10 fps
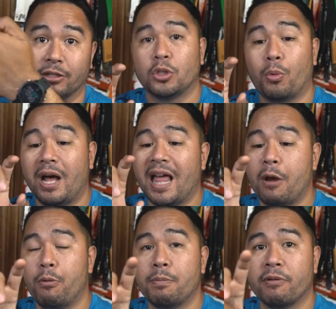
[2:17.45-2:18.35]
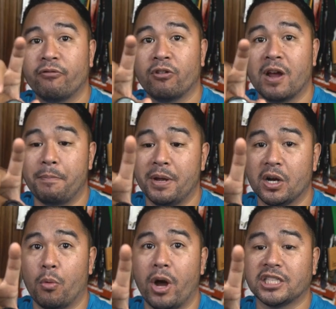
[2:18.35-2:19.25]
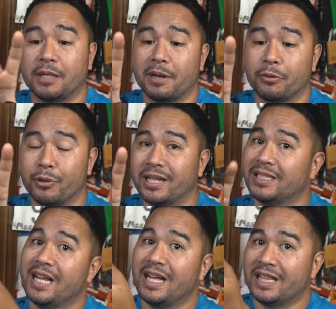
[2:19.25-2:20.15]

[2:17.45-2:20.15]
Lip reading: So while I would prefer a bigger watch on my wrist,